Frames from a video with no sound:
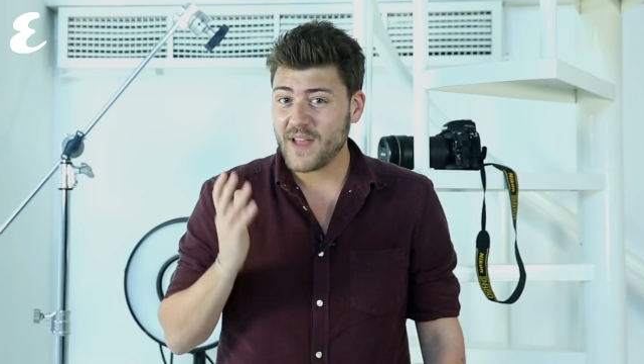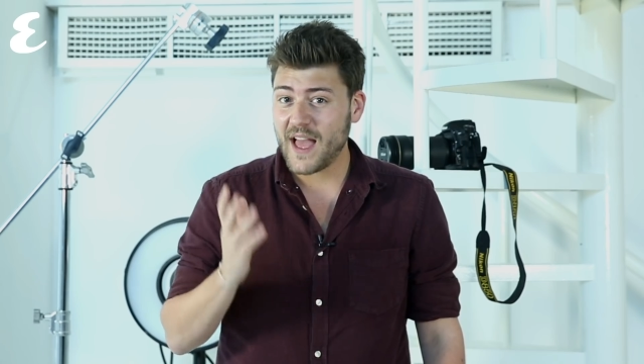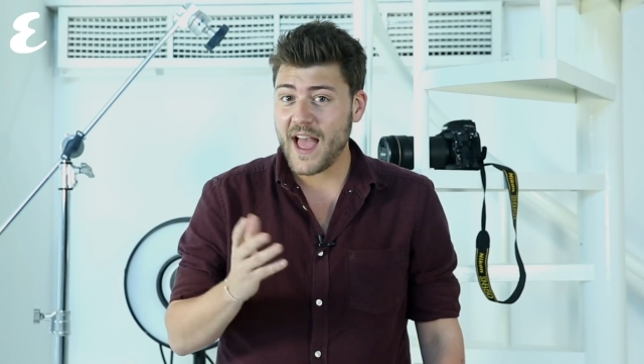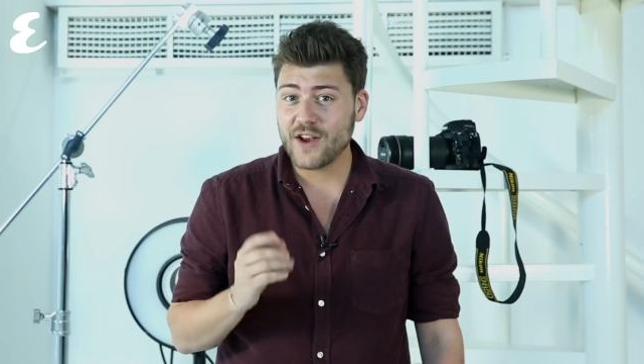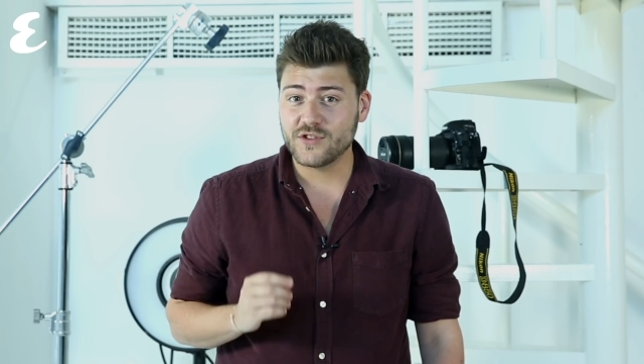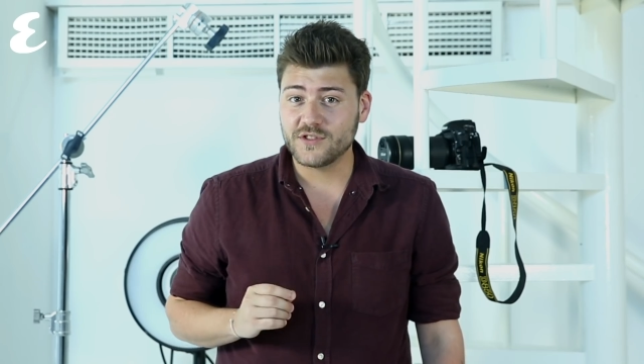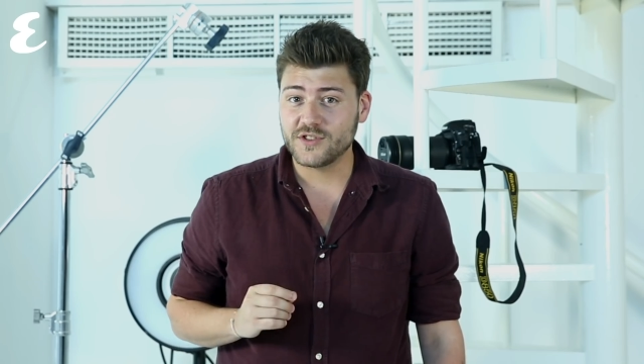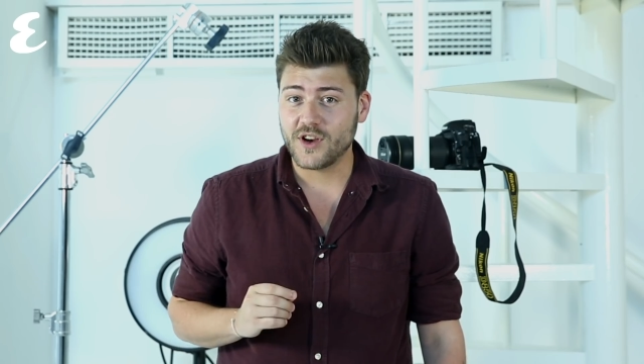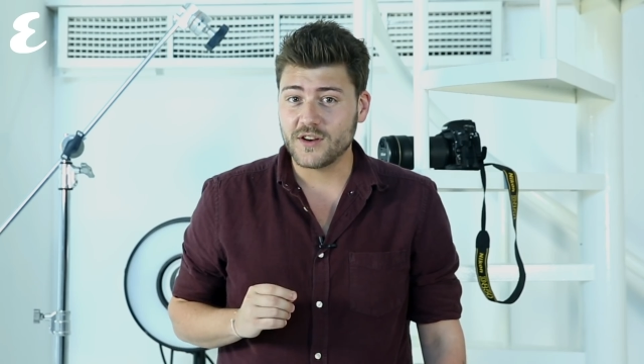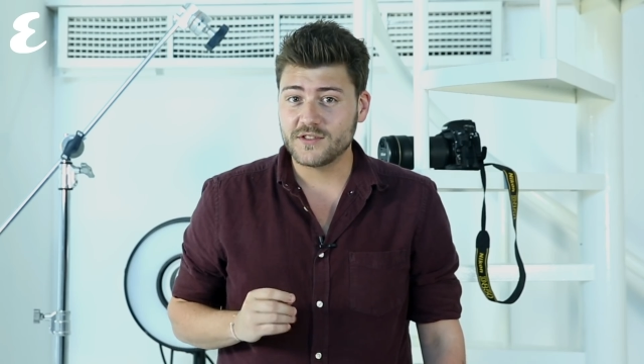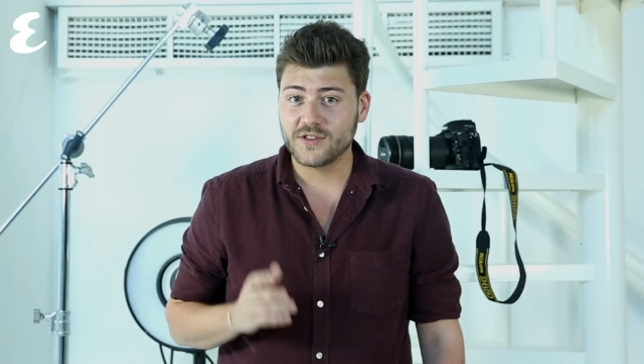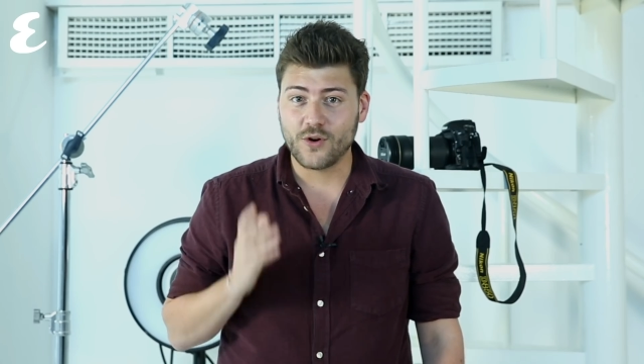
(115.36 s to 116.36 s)
action
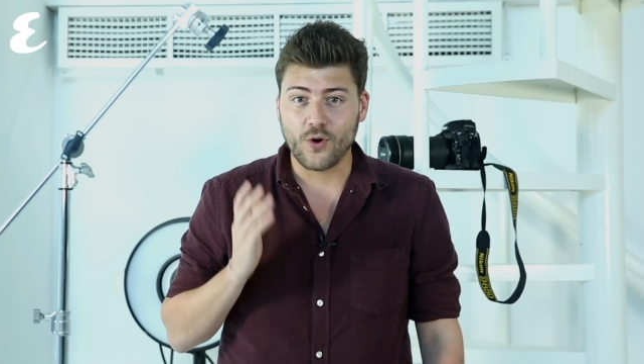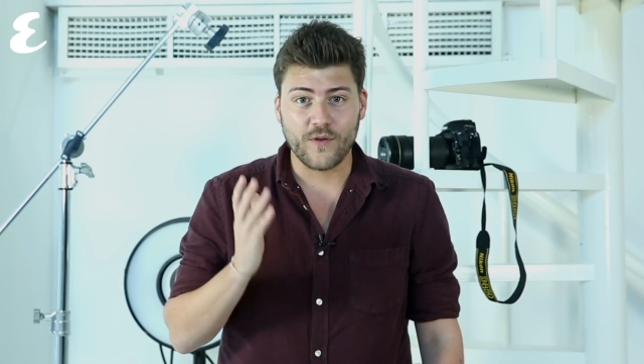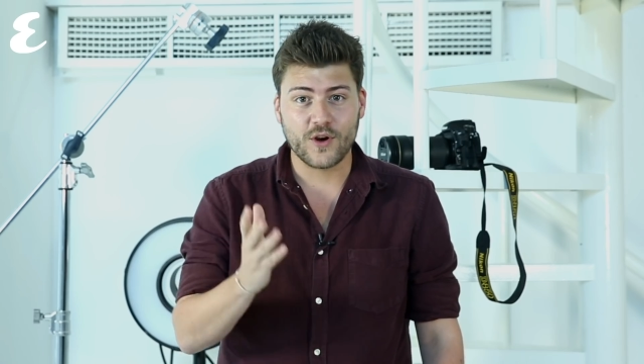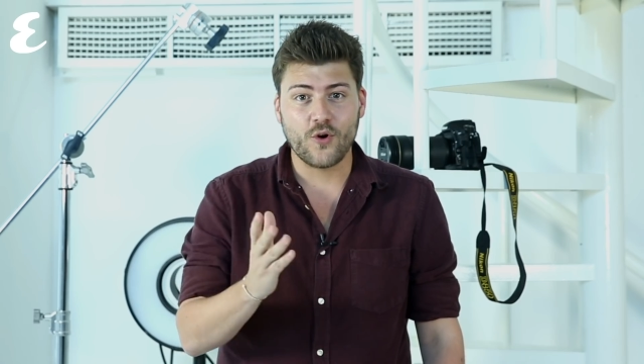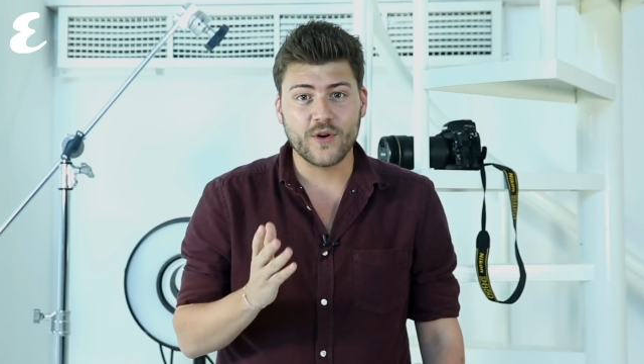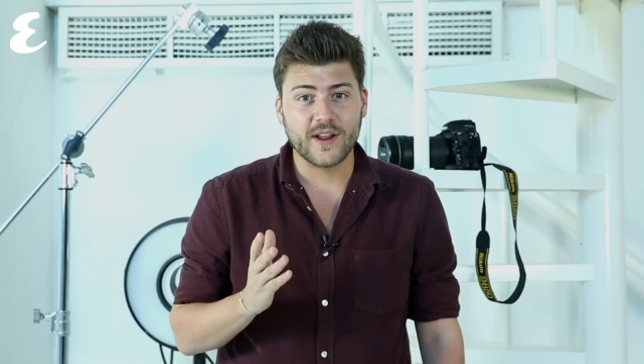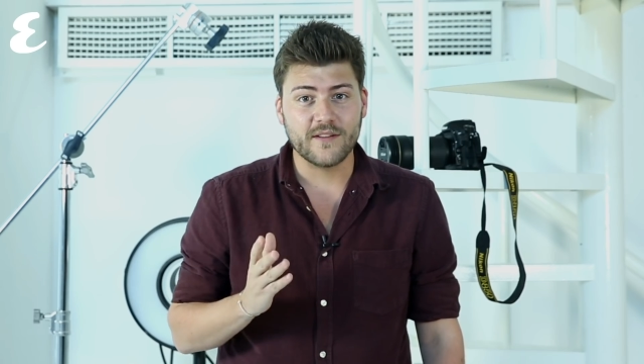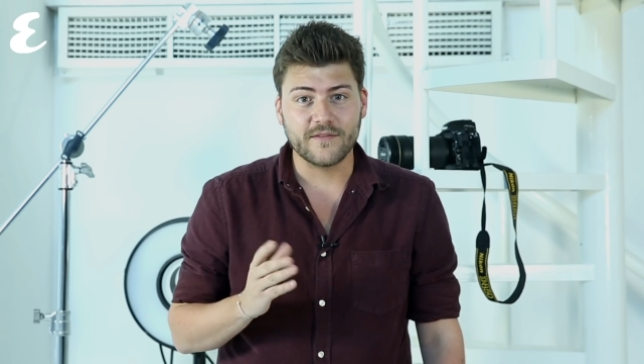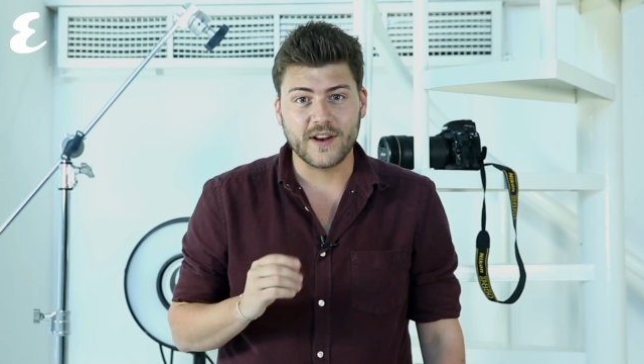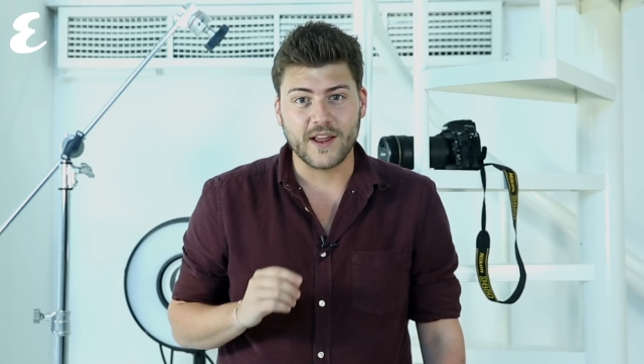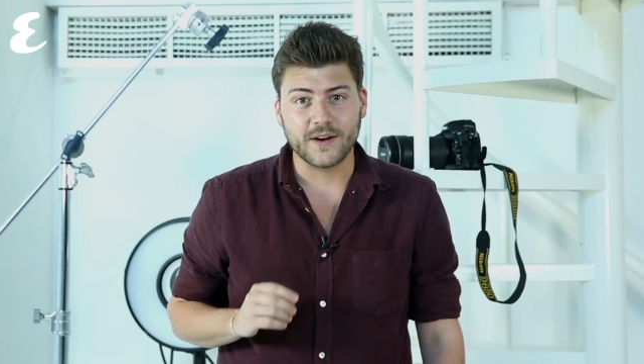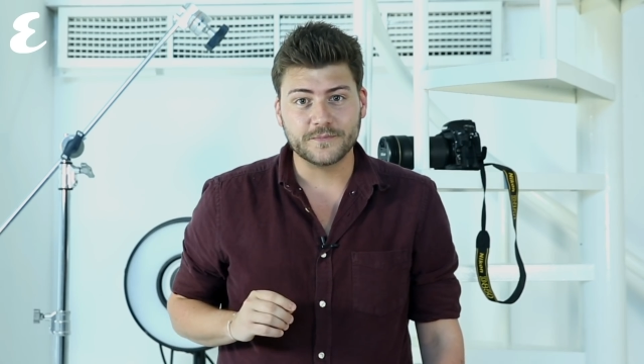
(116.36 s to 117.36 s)
shots, or recording
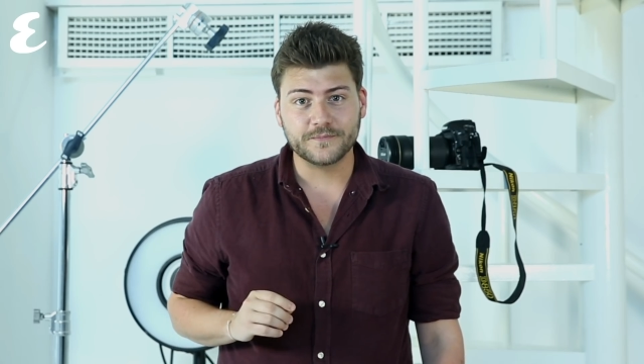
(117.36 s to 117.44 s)
video.